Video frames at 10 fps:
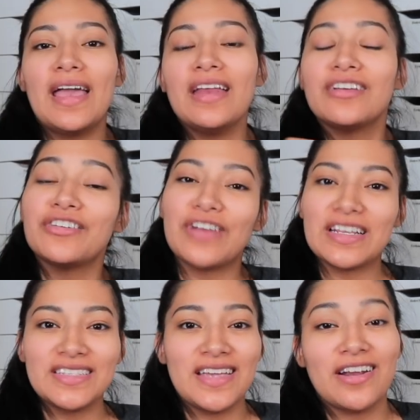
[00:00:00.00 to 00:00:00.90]
And
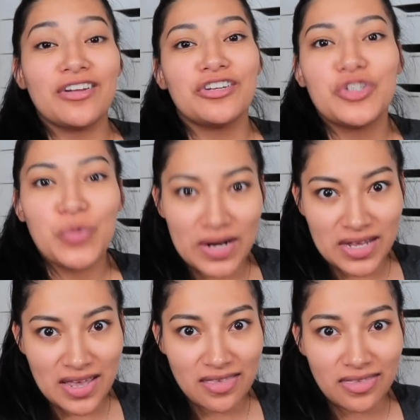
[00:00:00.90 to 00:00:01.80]
congrats again on your
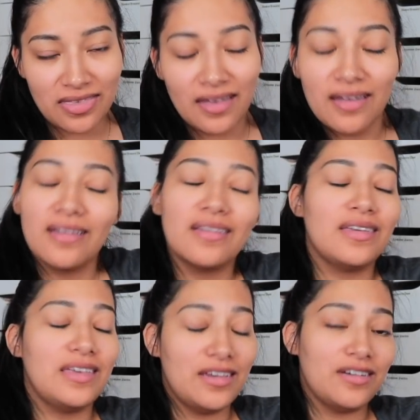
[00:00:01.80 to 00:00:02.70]
20th
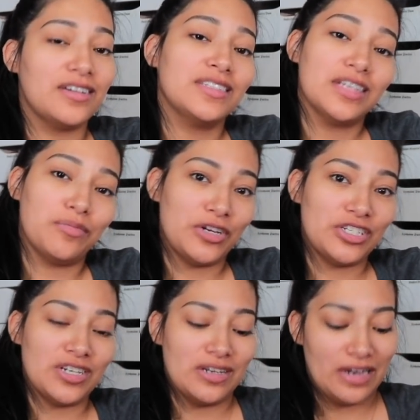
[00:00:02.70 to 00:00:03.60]
year
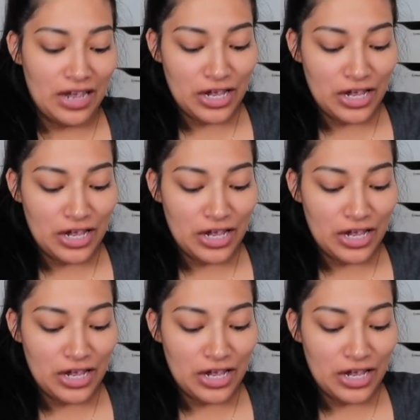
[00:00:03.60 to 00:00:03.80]
celebration.